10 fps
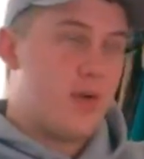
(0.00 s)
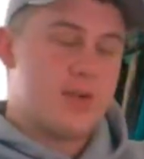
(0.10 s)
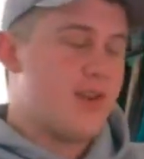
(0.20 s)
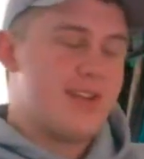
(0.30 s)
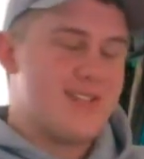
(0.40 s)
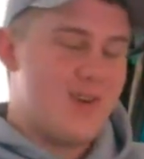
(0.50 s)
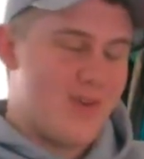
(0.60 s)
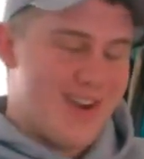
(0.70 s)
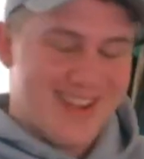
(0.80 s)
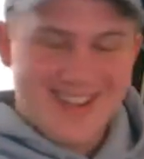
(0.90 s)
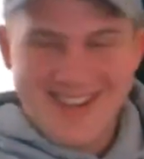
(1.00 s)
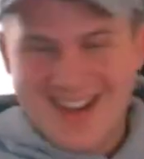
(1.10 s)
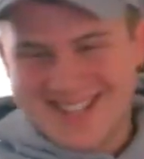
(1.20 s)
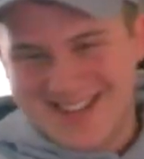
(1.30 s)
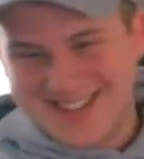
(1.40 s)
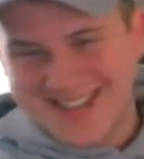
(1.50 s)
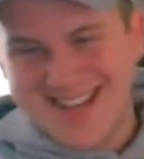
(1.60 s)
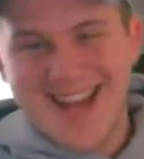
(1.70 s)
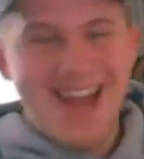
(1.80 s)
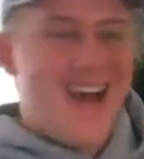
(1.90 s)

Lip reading: or sorry, songwriting, not sound design.